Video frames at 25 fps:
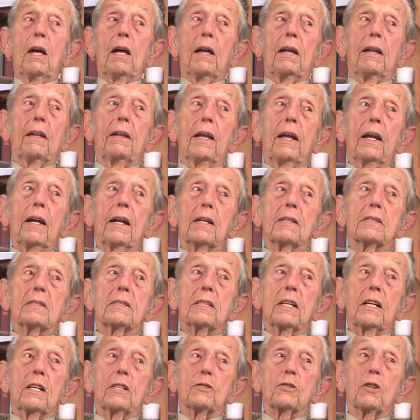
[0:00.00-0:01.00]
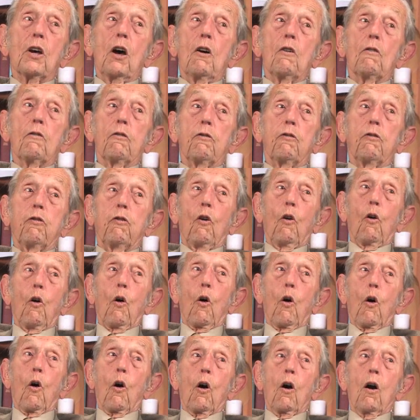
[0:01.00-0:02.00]
And then it says,
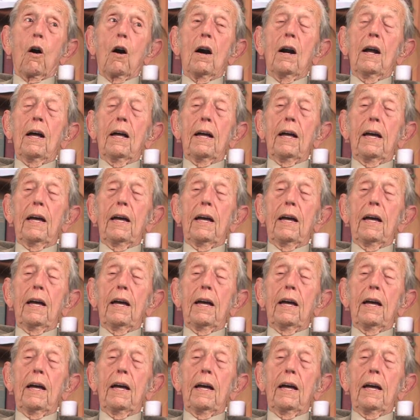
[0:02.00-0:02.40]
for